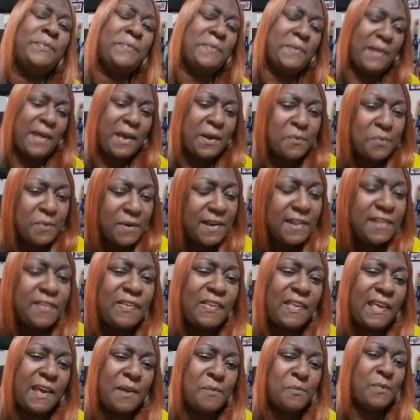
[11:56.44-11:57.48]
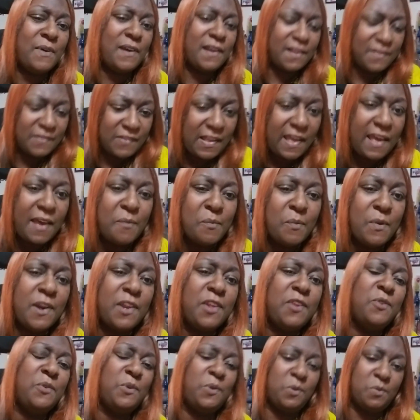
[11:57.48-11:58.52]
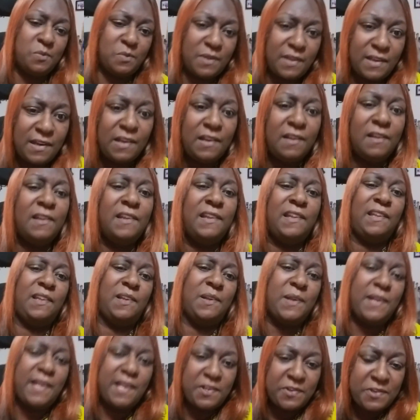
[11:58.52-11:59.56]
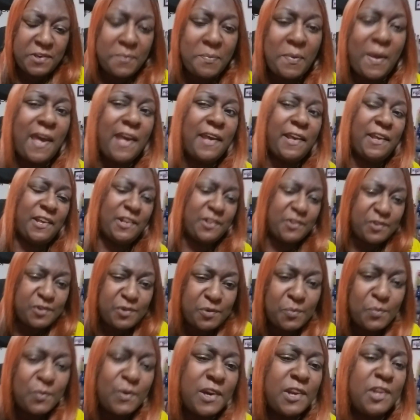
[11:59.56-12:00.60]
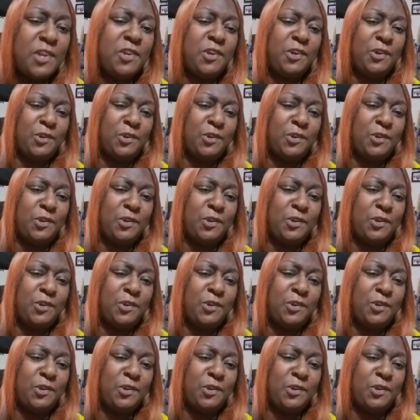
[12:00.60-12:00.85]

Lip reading: Like, what is that? What is that? What are you doing? Is your back at you? What are you